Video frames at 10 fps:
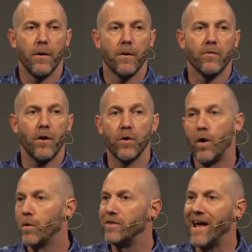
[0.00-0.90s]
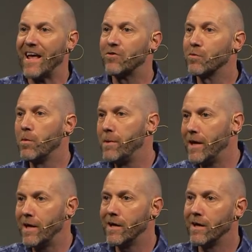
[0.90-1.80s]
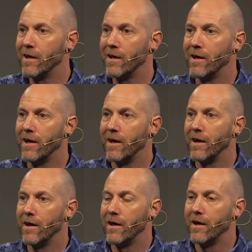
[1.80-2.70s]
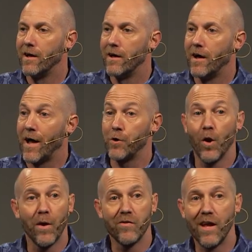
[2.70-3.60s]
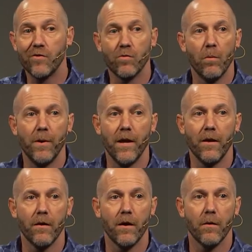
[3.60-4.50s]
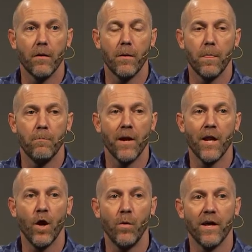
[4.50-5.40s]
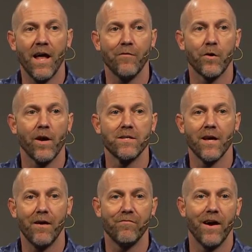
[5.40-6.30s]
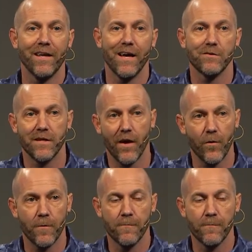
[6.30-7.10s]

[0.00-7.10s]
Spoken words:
'Cause I don't know what the answer will be. I don't know what his answer will be, but I know we can have a great time finding out together.